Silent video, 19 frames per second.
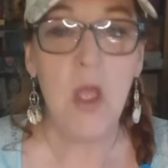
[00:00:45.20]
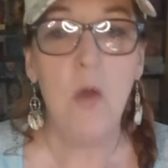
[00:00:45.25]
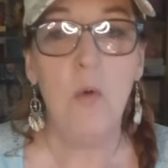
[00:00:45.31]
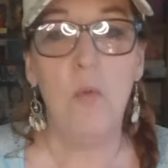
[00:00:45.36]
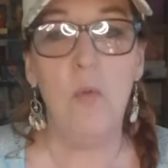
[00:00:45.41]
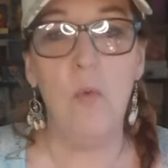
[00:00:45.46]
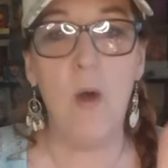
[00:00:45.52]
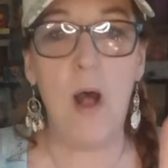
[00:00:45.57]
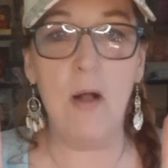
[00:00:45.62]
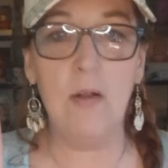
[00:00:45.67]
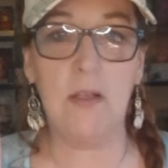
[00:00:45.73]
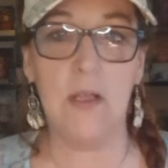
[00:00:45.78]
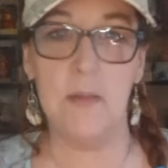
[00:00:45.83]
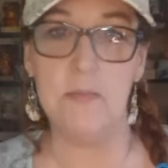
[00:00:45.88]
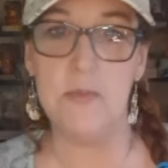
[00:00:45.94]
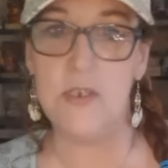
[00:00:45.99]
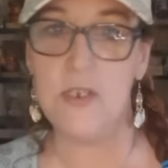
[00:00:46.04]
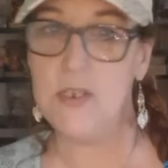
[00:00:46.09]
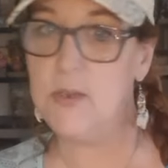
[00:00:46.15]

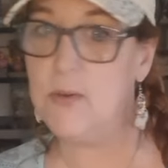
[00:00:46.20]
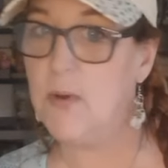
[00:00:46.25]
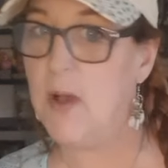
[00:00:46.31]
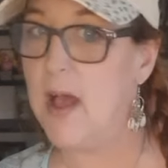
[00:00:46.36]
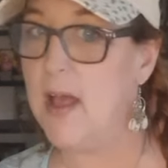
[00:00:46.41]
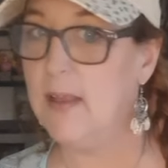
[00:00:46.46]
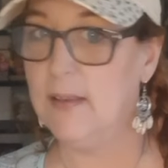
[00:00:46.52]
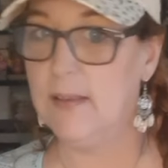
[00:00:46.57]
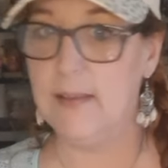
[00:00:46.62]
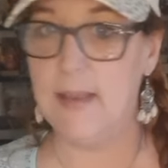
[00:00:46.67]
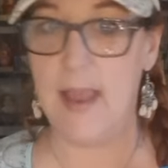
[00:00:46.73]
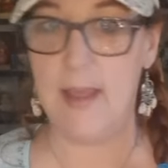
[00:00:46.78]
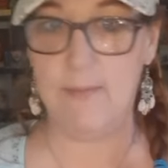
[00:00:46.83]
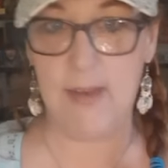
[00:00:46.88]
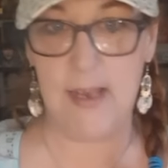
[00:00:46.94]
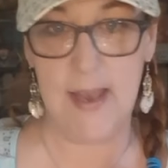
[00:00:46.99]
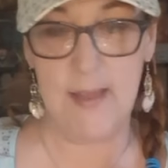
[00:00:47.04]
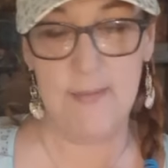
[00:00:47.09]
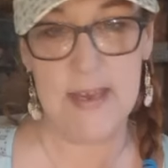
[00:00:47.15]
welcome to
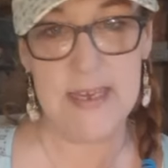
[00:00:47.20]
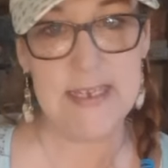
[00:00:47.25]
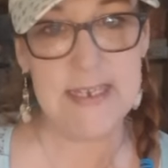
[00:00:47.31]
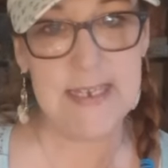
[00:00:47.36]
eleven eleven